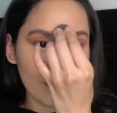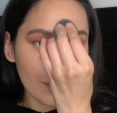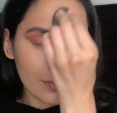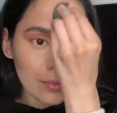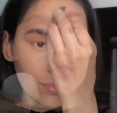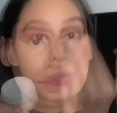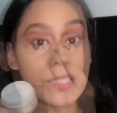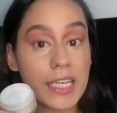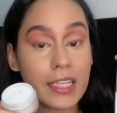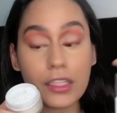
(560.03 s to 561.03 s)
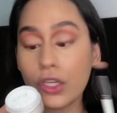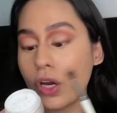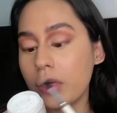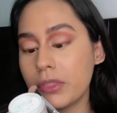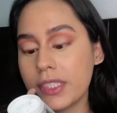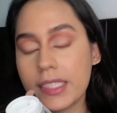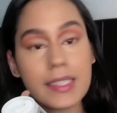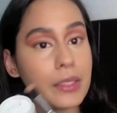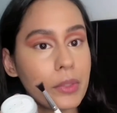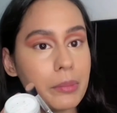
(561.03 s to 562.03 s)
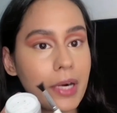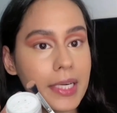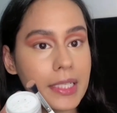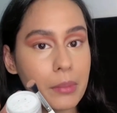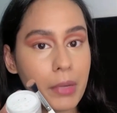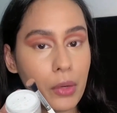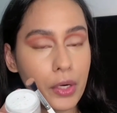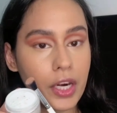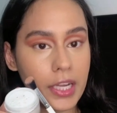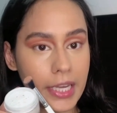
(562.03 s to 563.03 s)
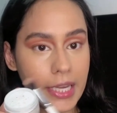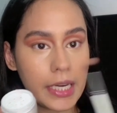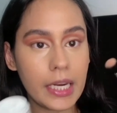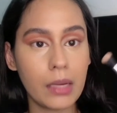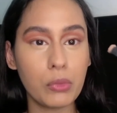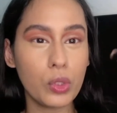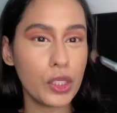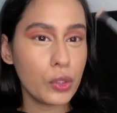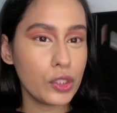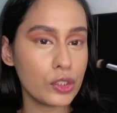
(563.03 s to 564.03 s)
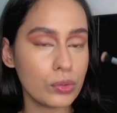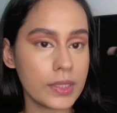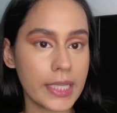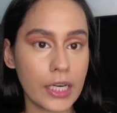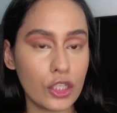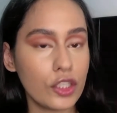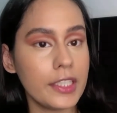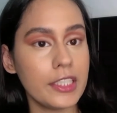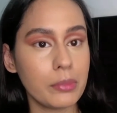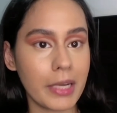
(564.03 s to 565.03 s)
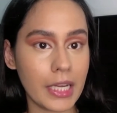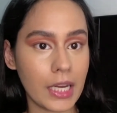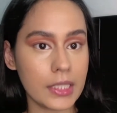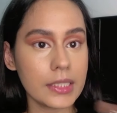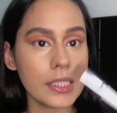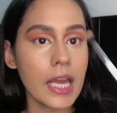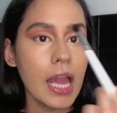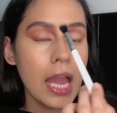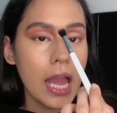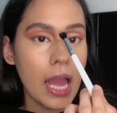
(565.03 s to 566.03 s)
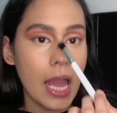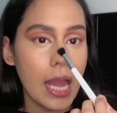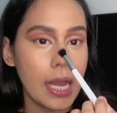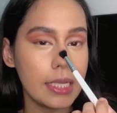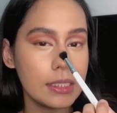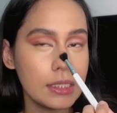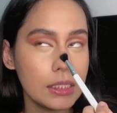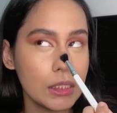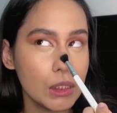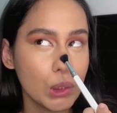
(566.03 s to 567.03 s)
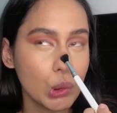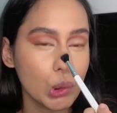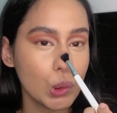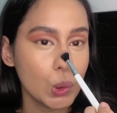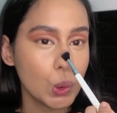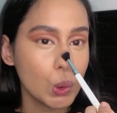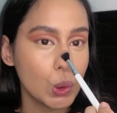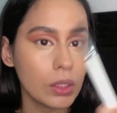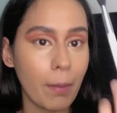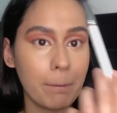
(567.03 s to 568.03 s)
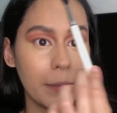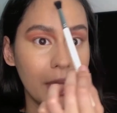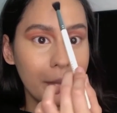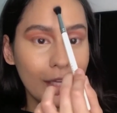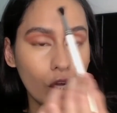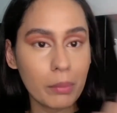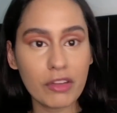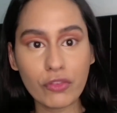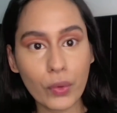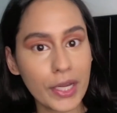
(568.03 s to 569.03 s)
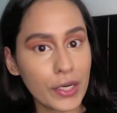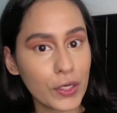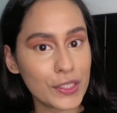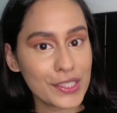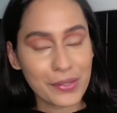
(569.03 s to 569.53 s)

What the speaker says: I'm taking the Laura Mercier Secret Brightening Powder again, and I'm only going to set underneath my eyes and maybe on my forehead also.